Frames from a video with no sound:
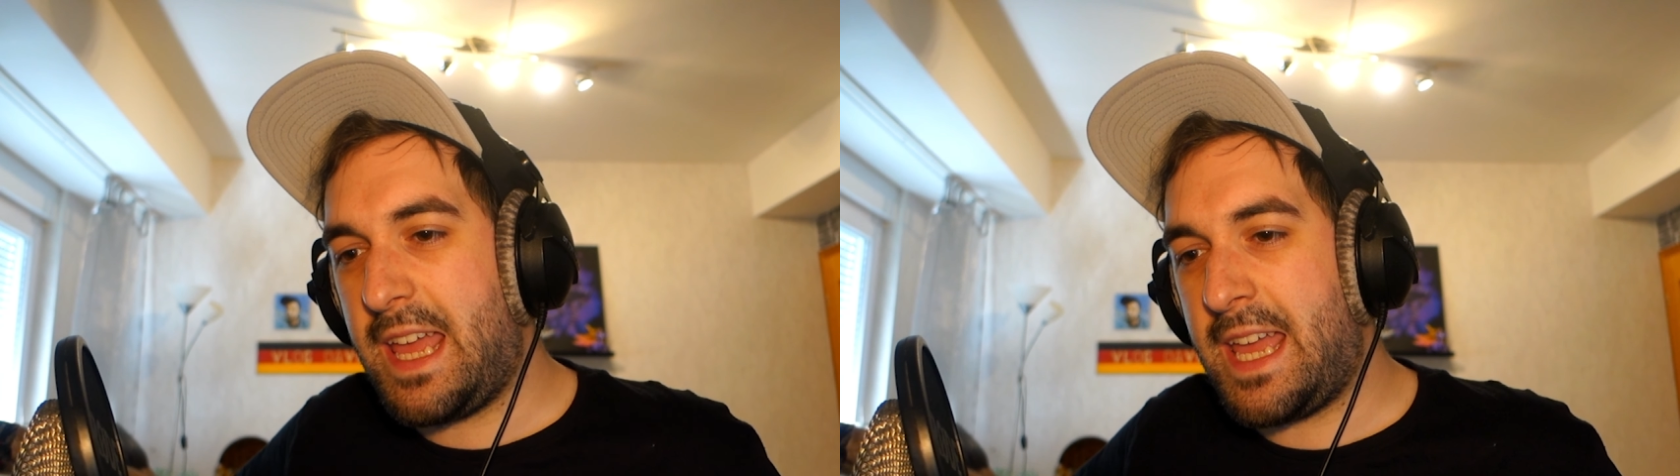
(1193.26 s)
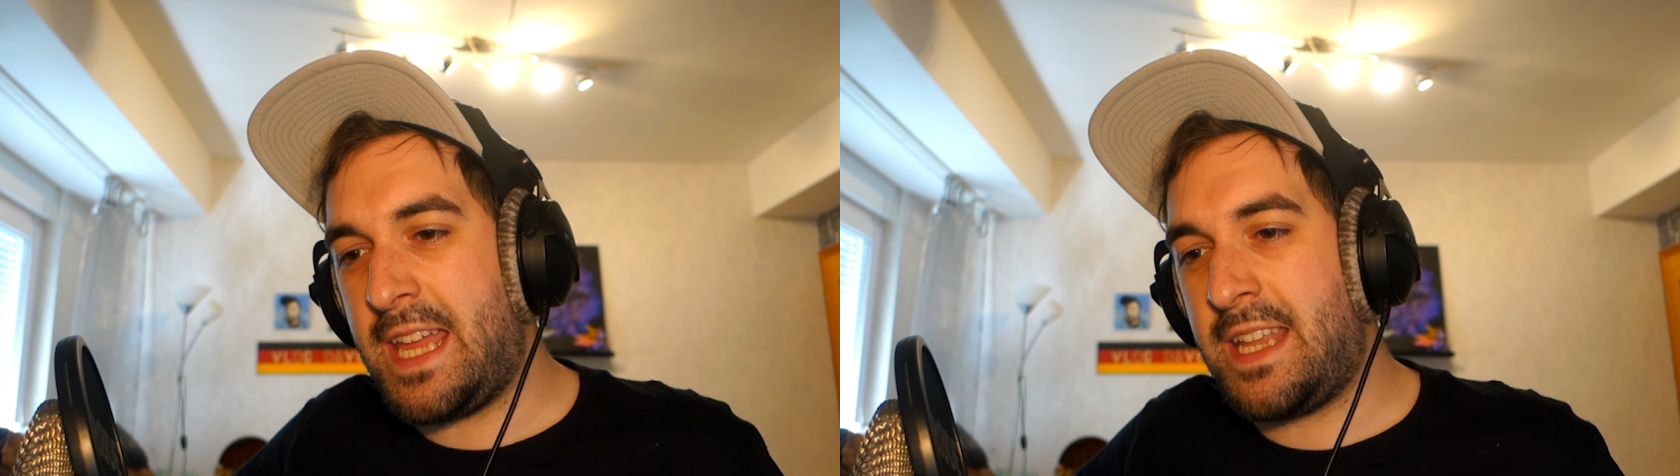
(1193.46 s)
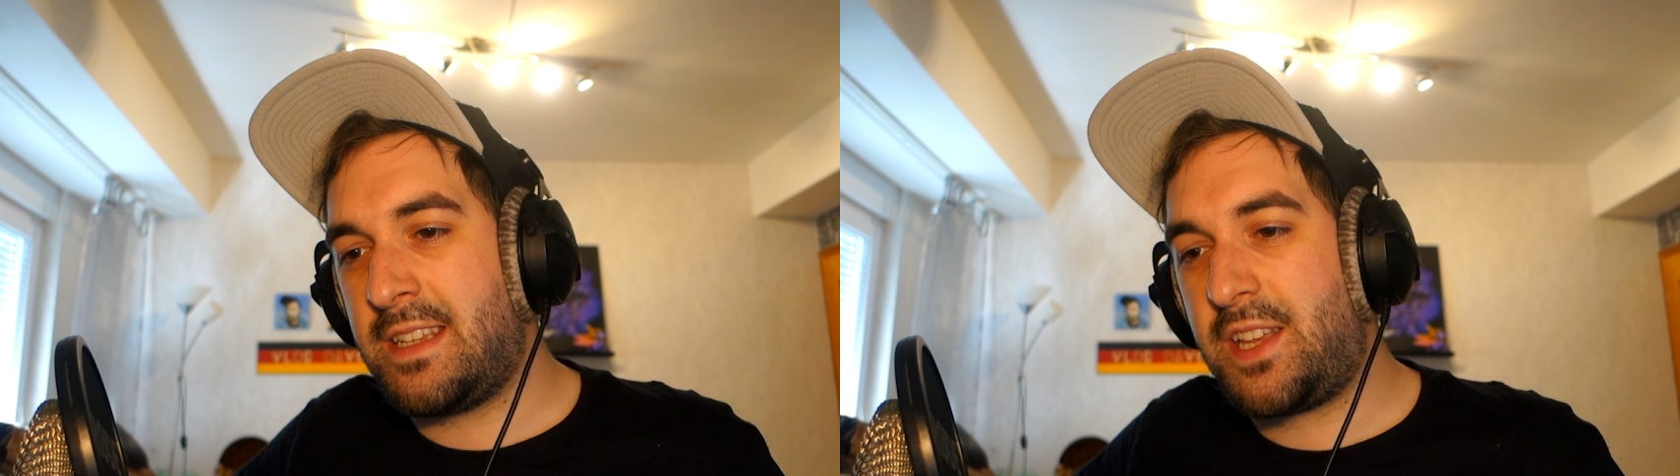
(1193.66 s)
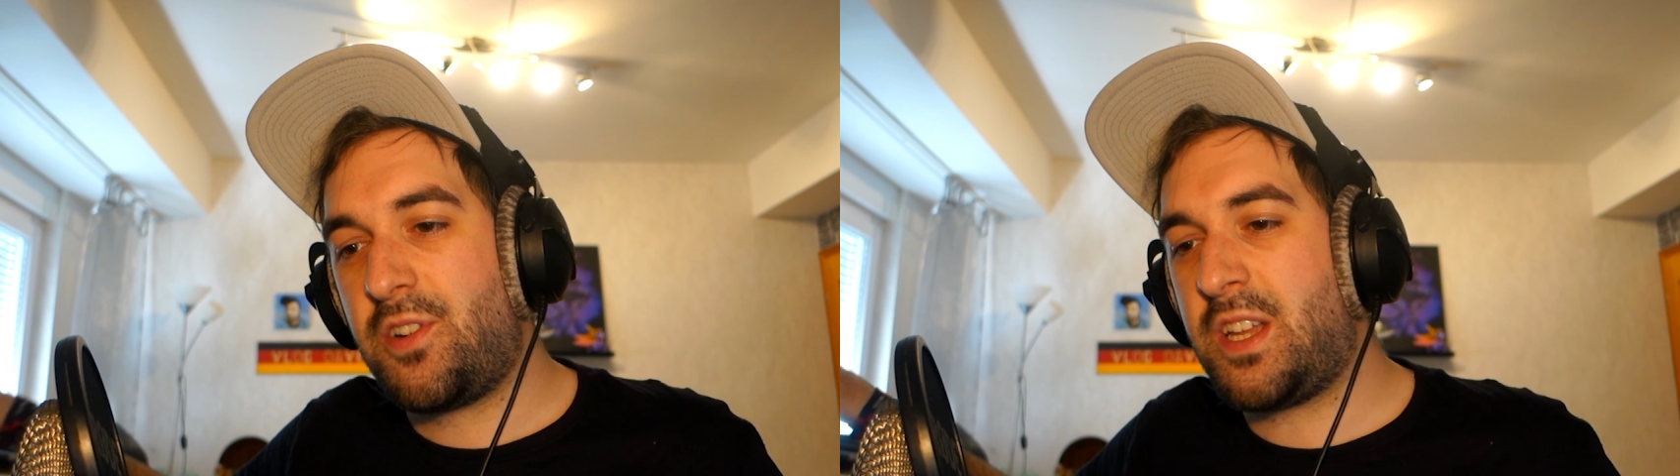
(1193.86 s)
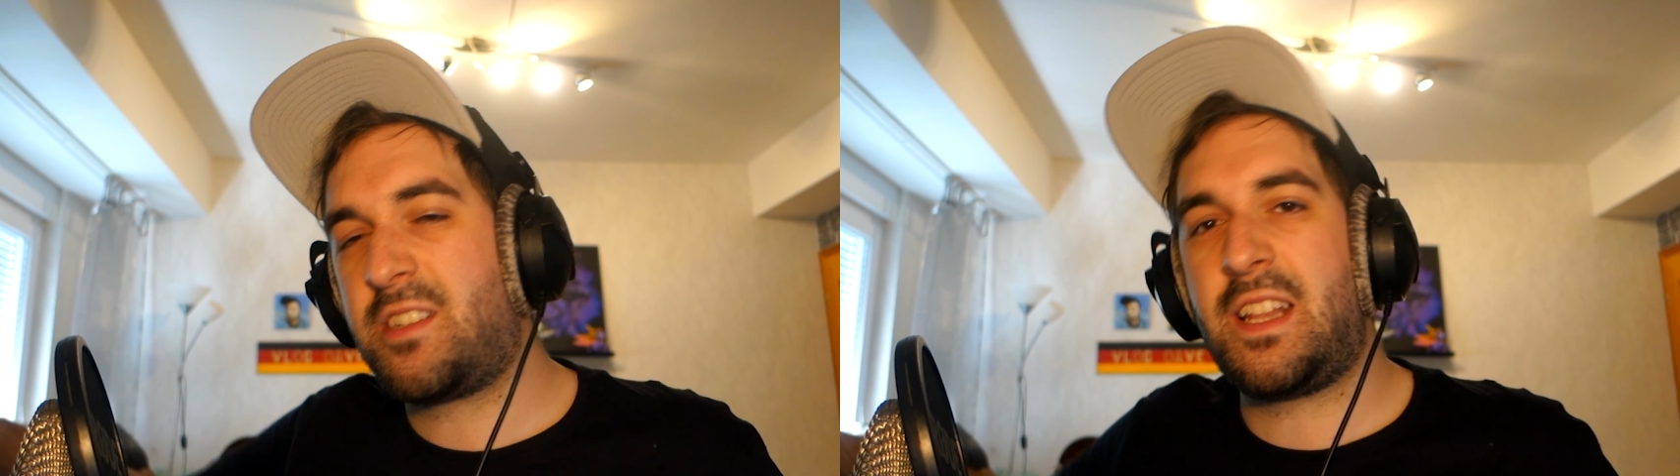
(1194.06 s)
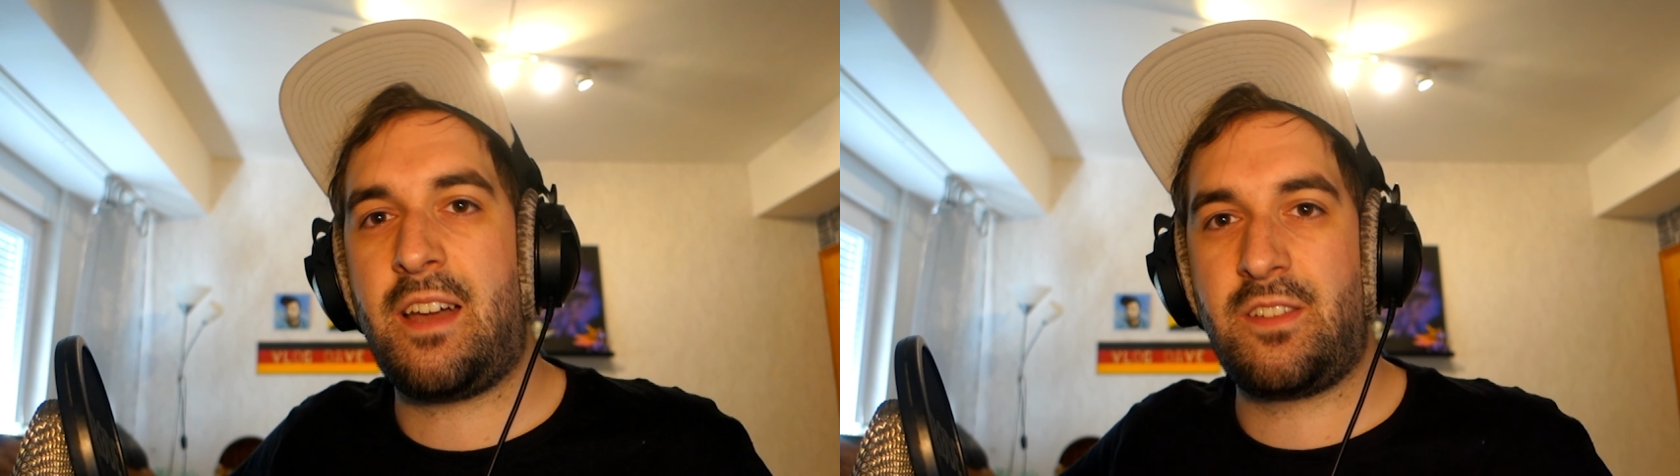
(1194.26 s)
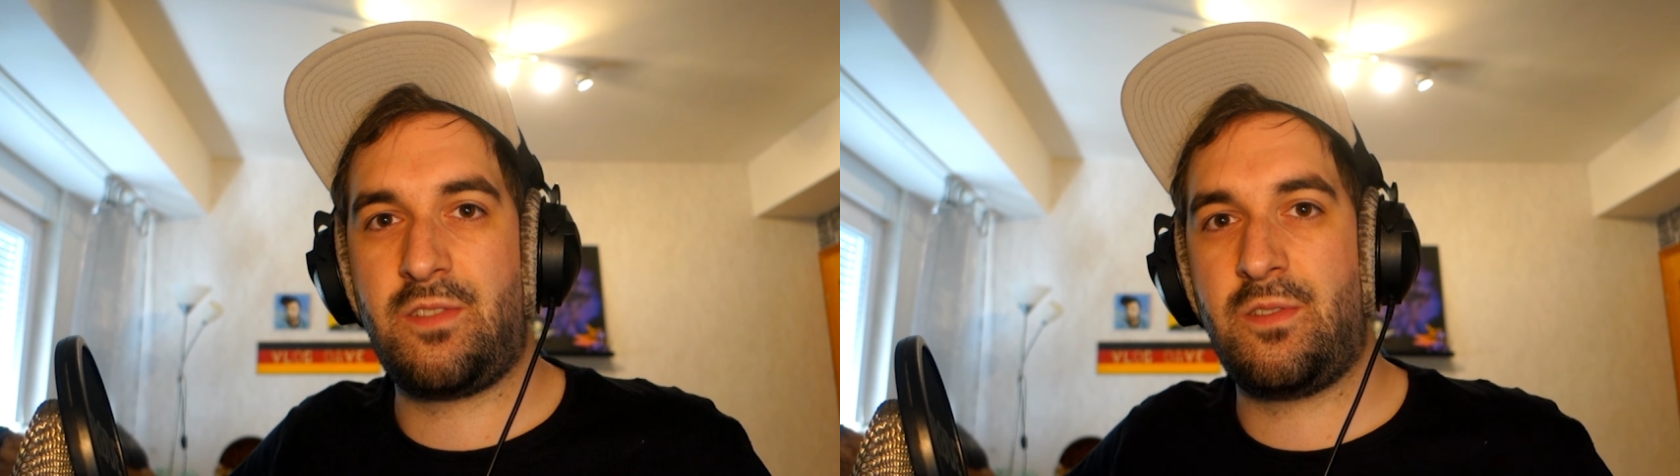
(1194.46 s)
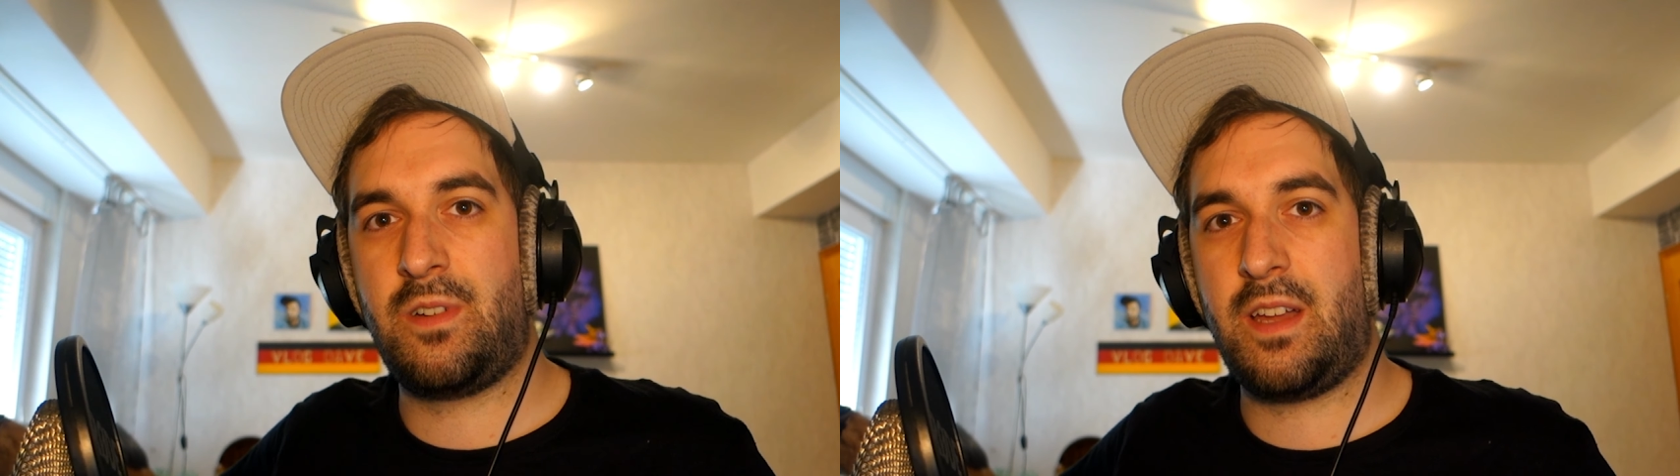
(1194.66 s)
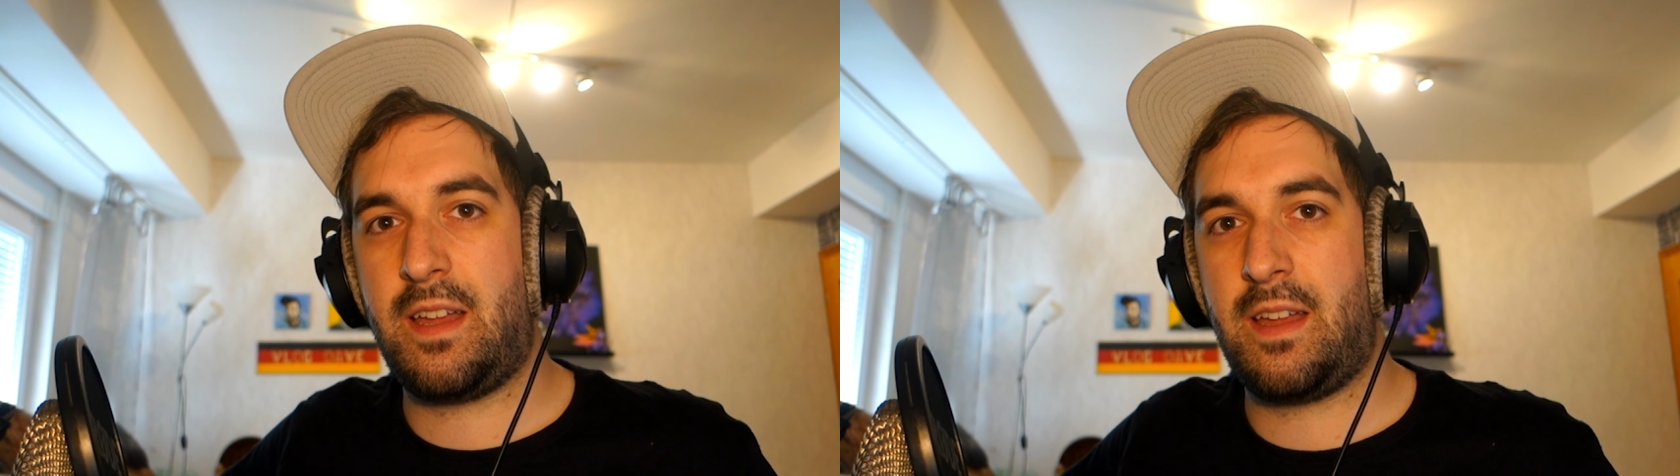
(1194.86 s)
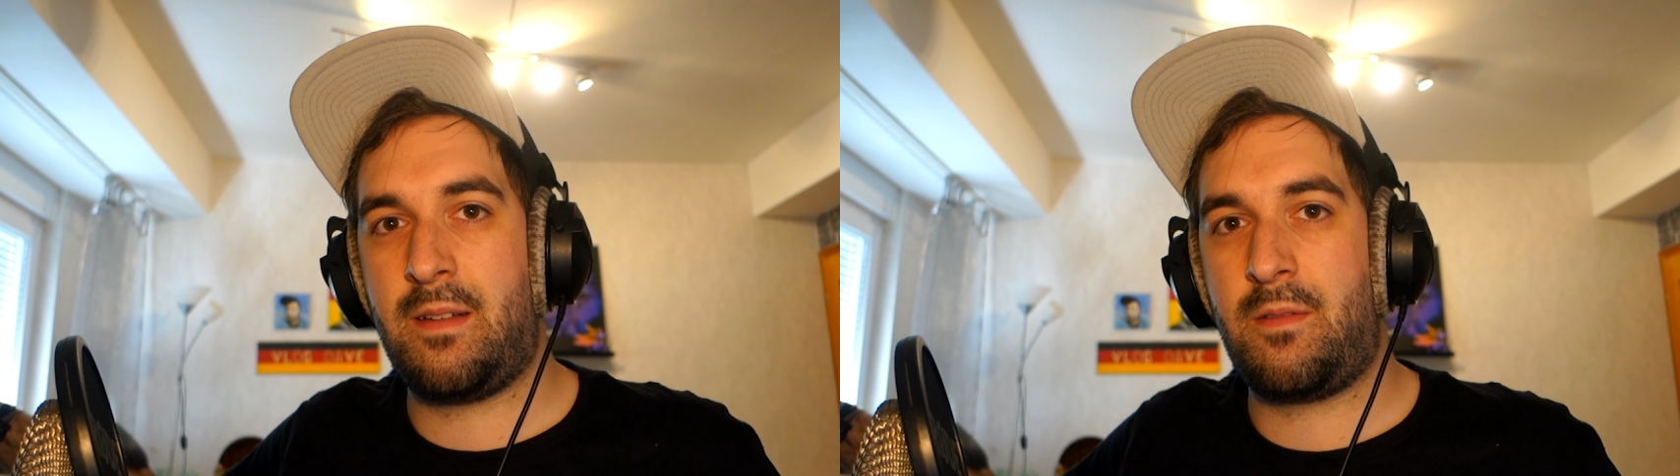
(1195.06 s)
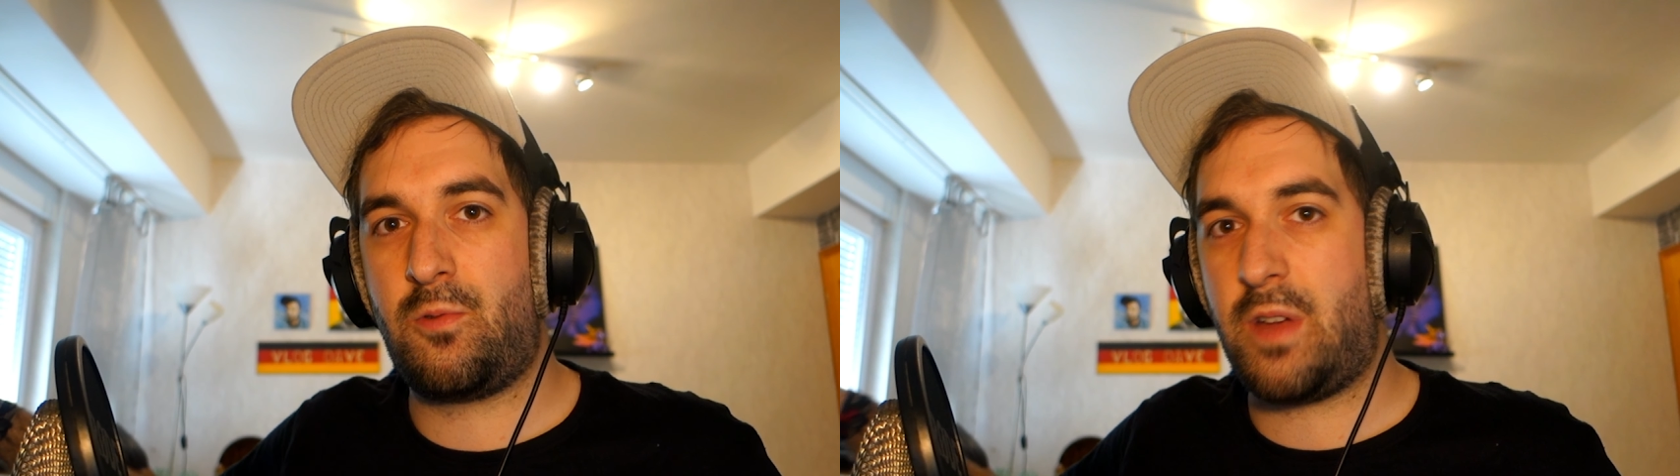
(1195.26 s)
and you're not allowed to uh,